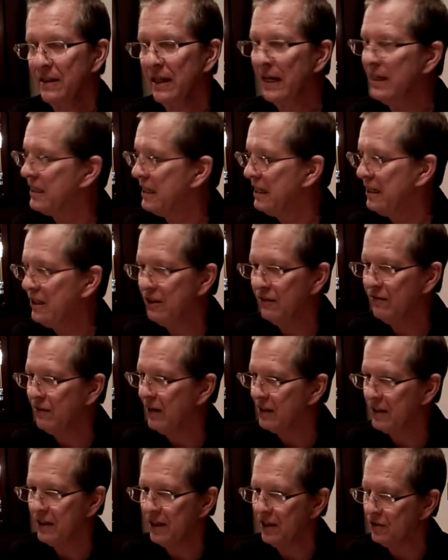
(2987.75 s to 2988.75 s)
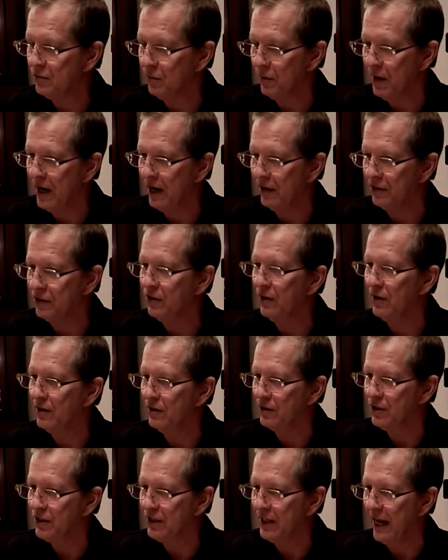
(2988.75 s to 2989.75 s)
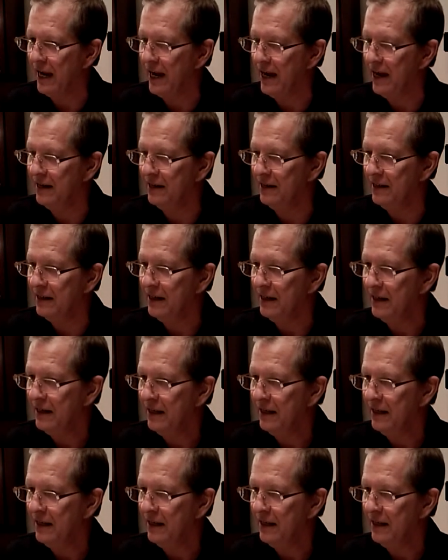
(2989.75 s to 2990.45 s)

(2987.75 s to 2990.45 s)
That's each of us as well. Do you understand?